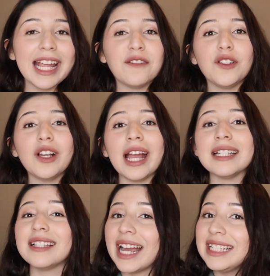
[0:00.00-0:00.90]
If you
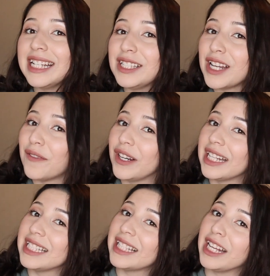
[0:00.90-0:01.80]
guys liked it, do not
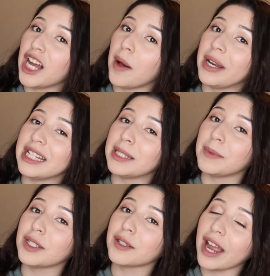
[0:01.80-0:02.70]
forget to like, comment, and
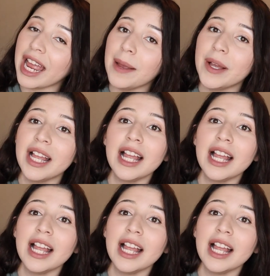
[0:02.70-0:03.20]
subscribe.